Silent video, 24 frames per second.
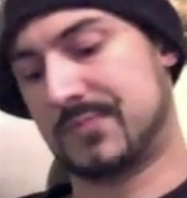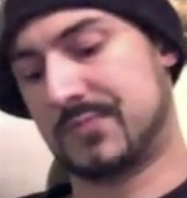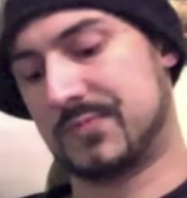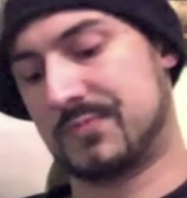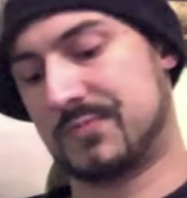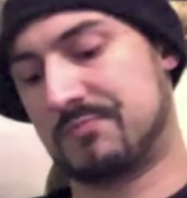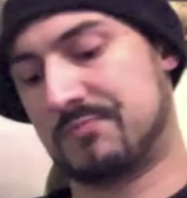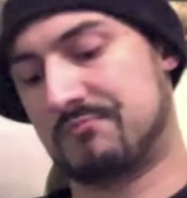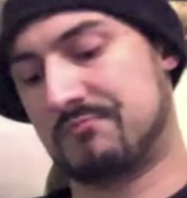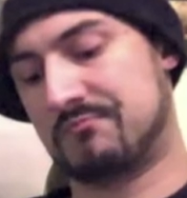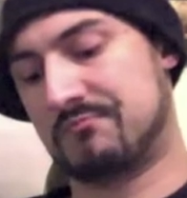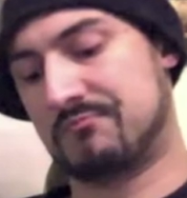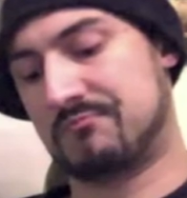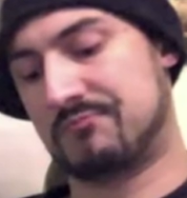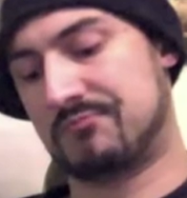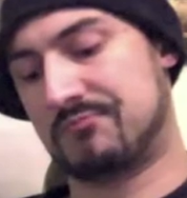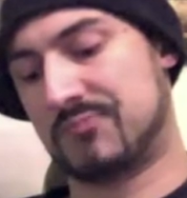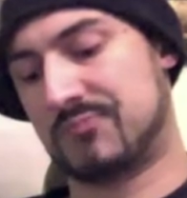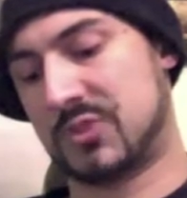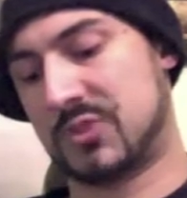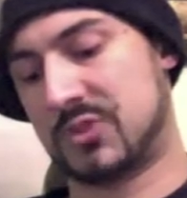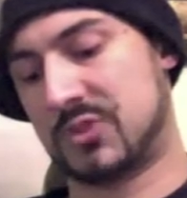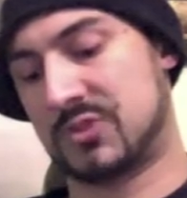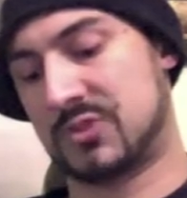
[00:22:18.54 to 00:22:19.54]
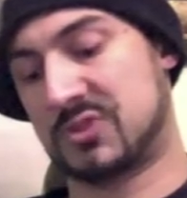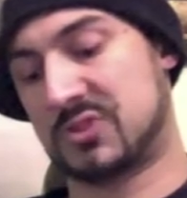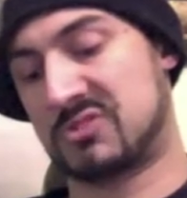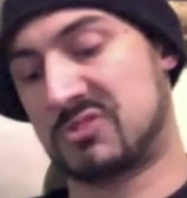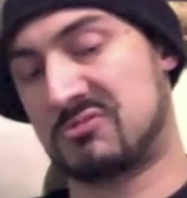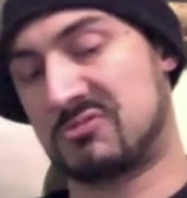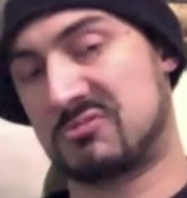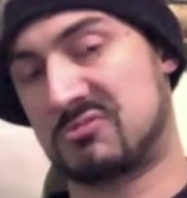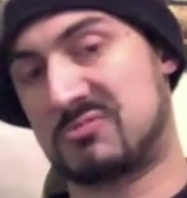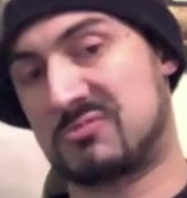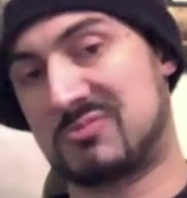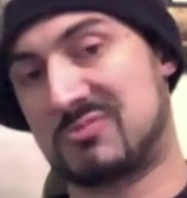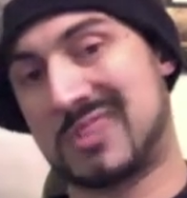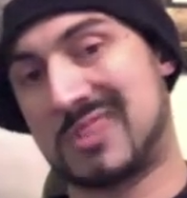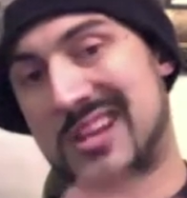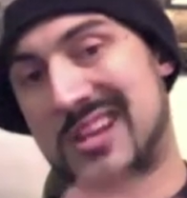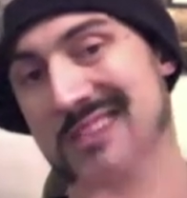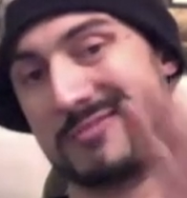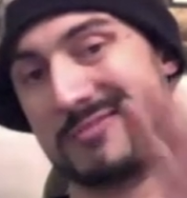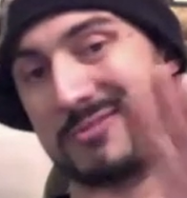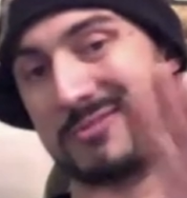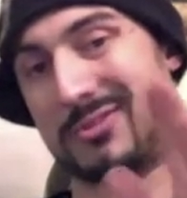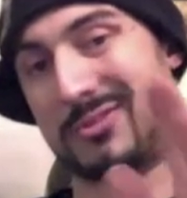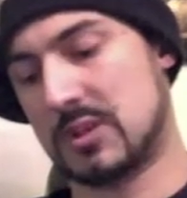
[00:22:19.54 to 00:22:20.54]
there's kind of
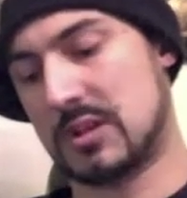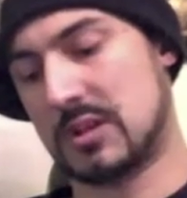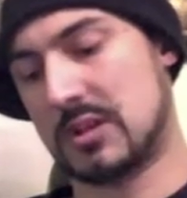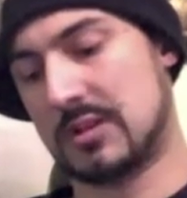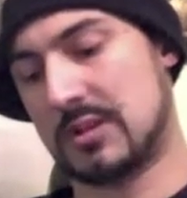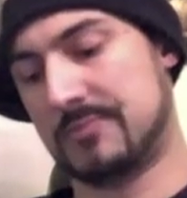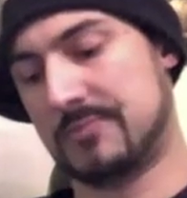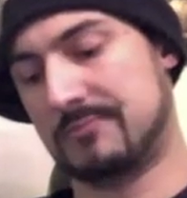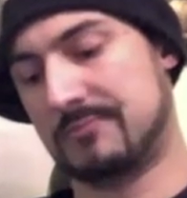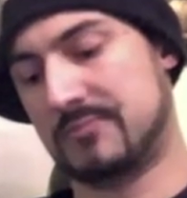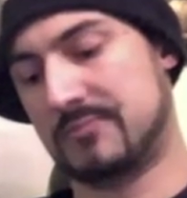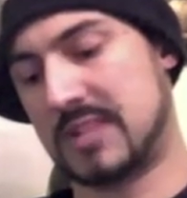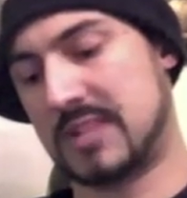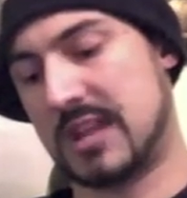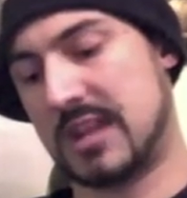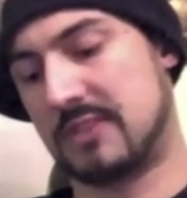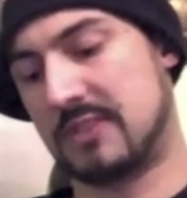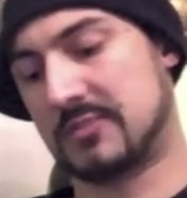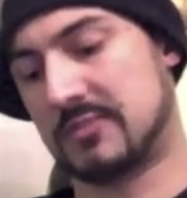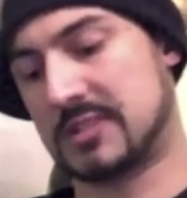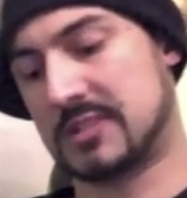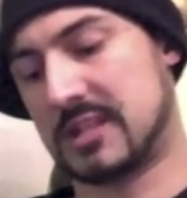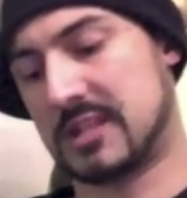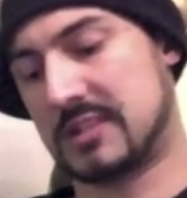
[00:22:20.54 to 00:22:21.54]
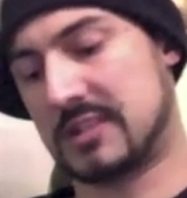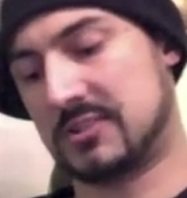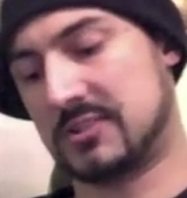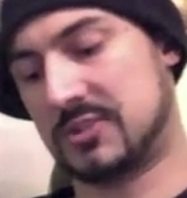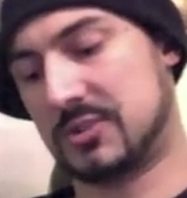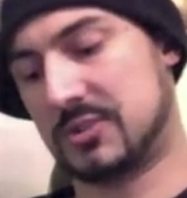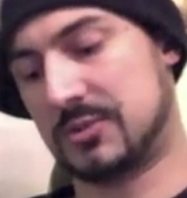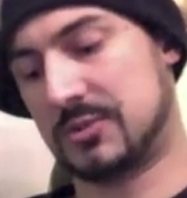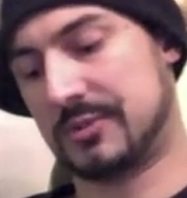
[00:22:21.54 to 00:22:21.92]
3 downsides to it.